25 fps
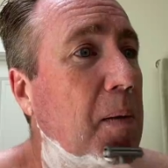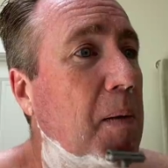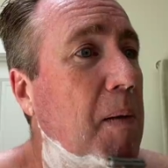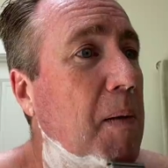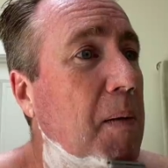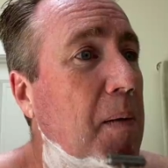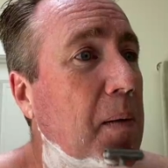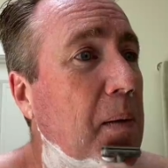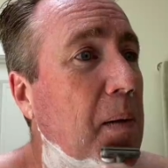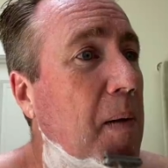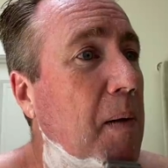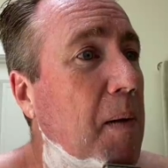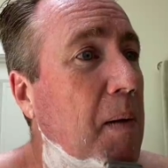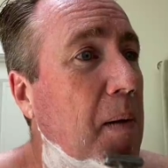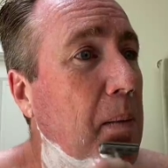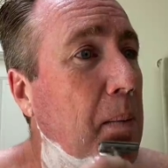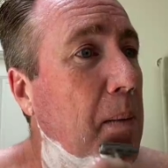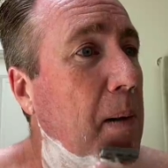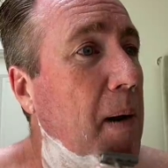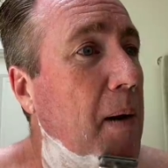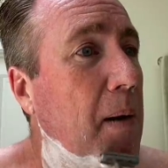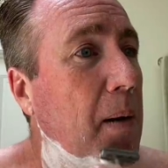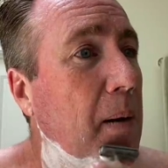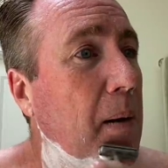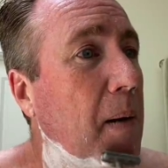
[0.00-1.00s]
just started
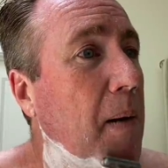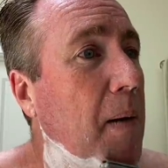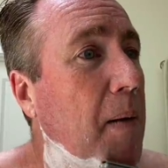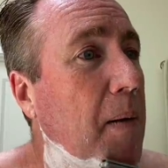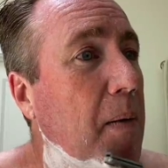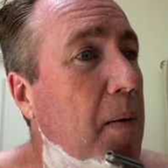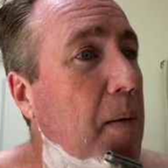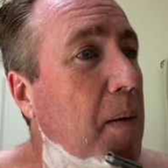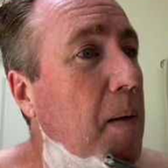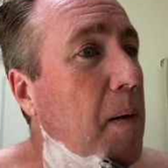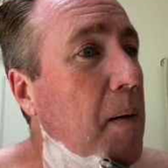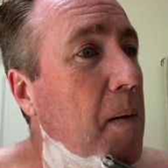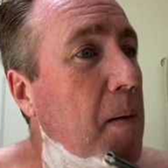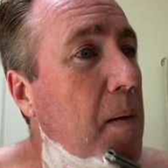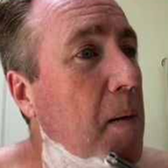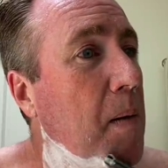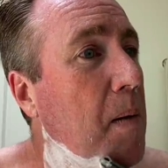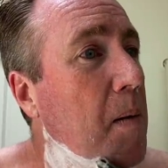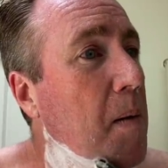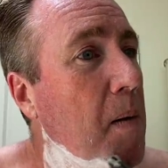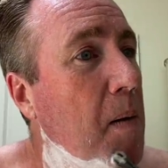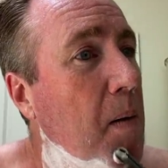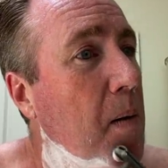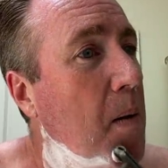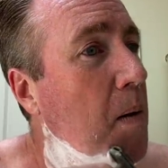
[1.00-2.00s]
coming out, like in the
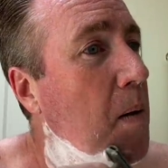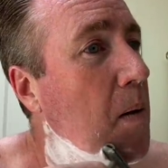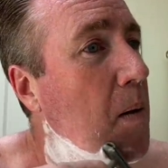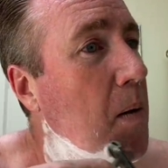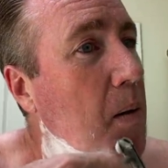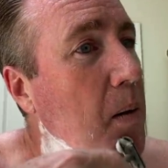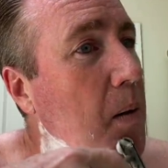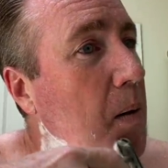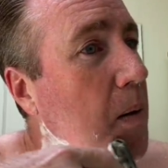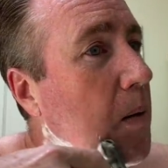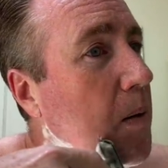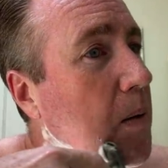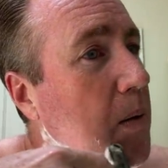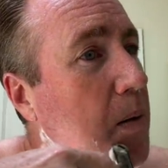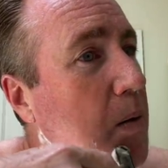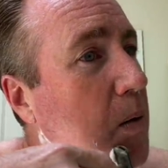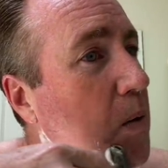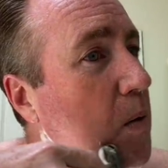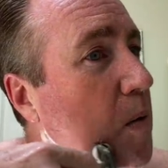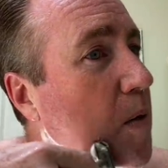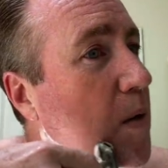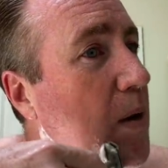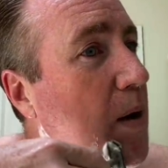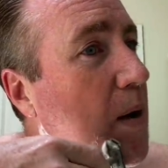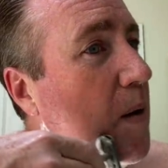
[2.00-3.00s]
early
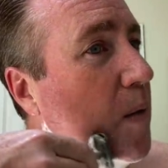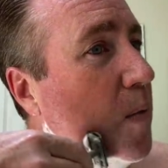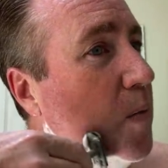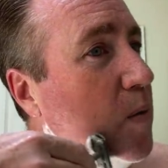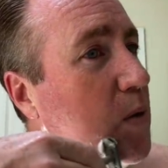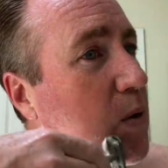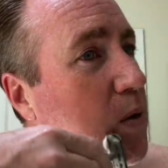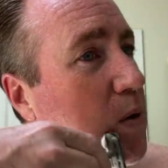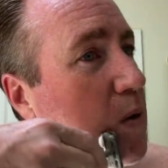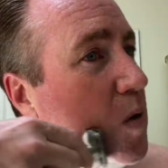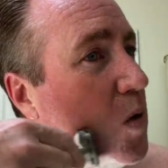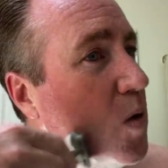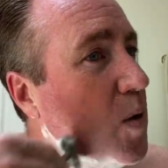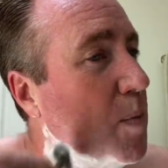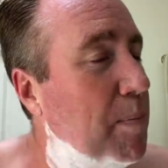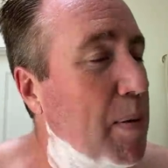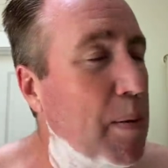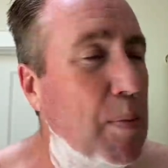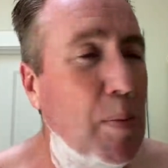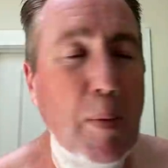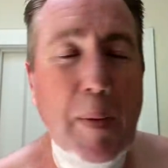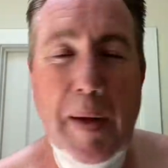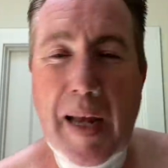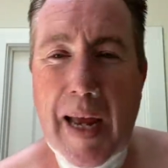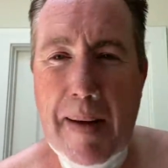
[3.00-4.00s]
2000s?
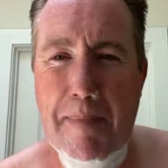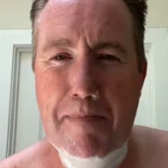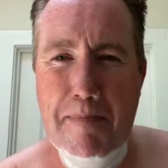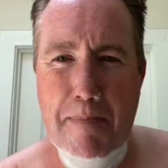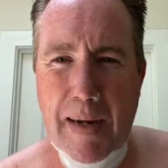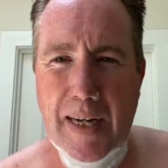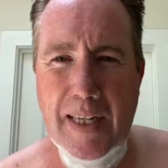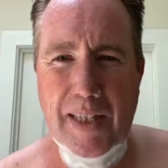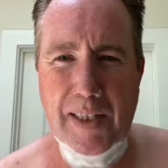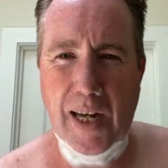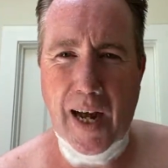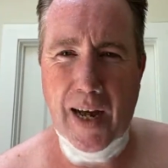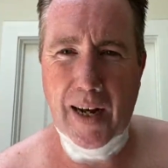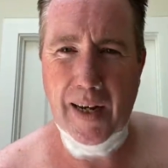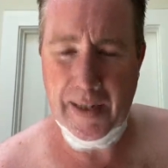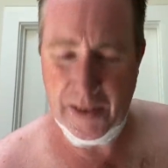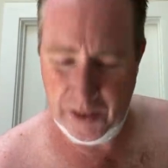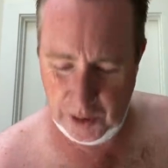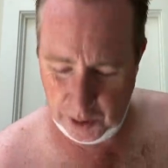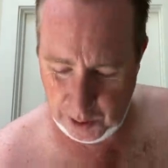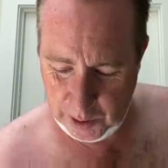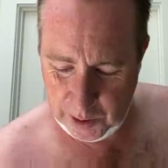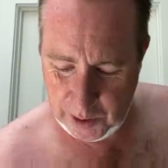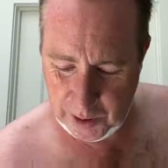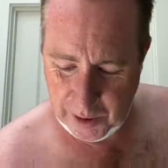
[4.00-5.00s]
People became
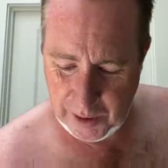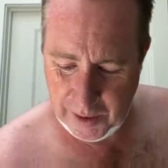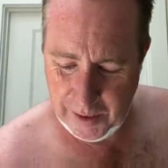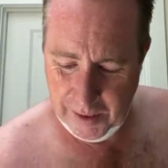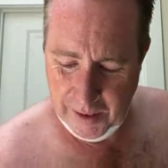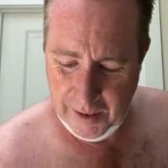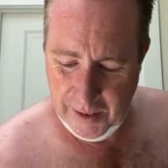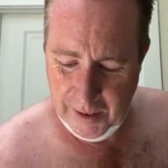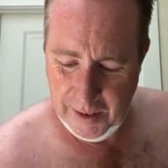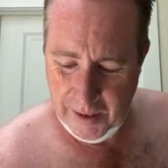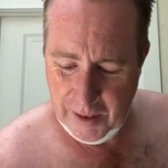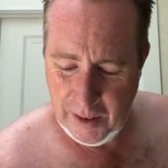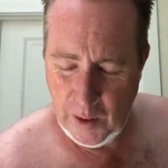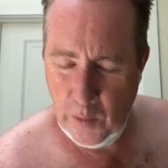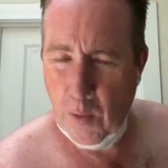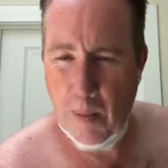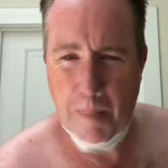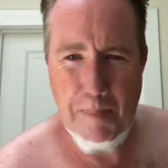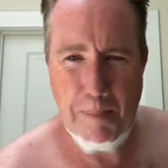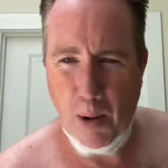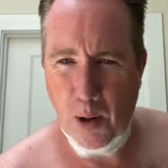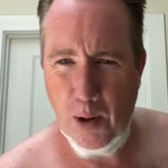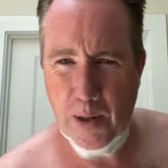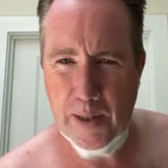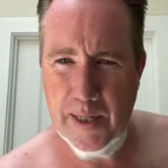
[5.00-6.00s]
mixologists. They
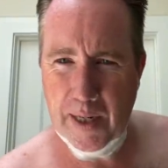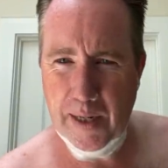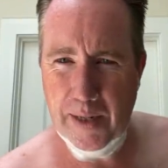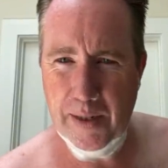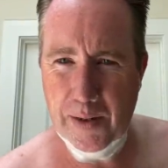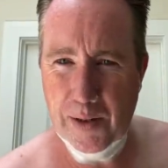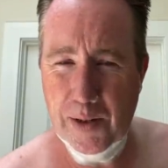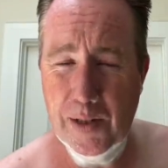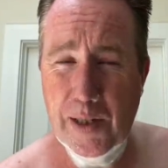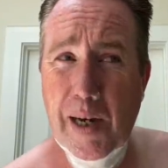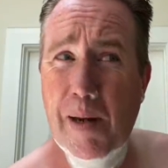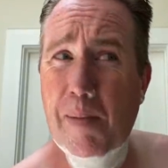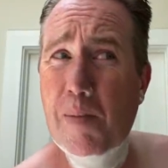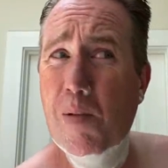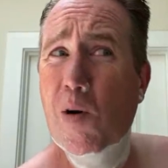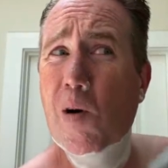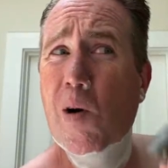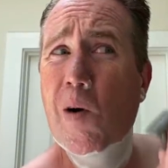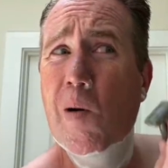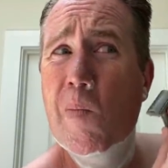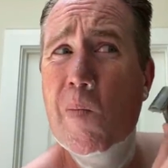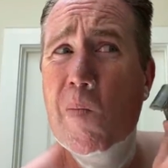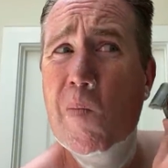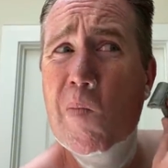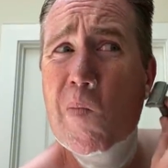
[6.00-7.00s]
weren't bartenders anymore.